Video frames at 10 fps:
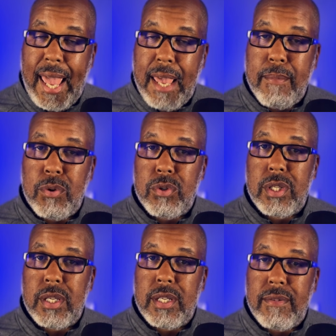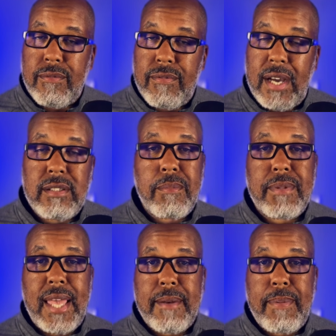able to develop
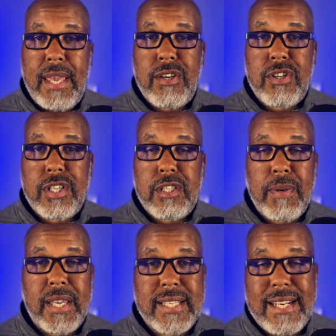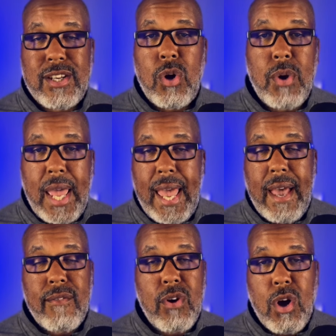that patience because I don't
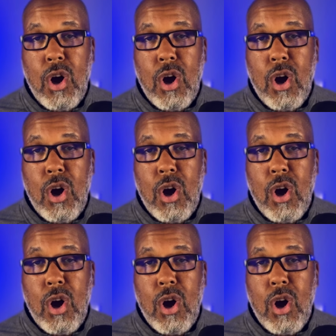have